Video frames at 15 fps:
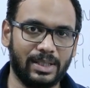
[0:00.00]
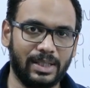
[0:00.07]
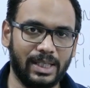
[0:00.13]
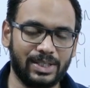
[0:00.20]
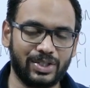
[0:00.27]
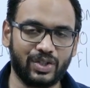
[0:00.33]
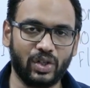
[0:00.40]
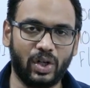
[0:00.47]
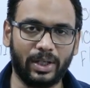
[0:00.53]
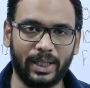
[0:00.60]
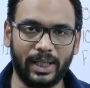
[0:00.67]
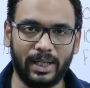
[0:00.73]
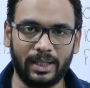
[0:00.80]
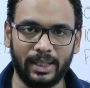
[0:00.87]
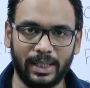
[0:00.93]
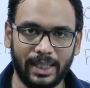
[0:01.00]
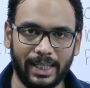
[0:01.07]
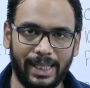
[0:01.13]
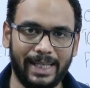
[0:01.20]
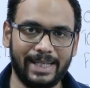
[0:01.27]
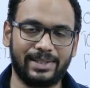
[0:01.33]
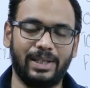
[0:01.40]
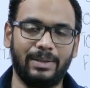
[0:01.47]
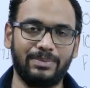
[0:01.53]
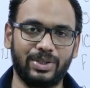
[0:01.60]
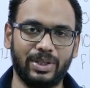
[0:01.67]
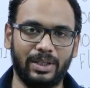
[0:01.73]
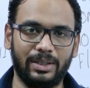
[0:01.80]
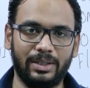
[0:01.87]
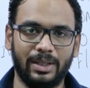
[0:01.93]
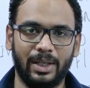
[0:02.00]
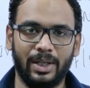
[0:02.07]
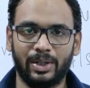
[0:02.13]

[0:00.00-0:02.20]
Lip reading: it's not an exemption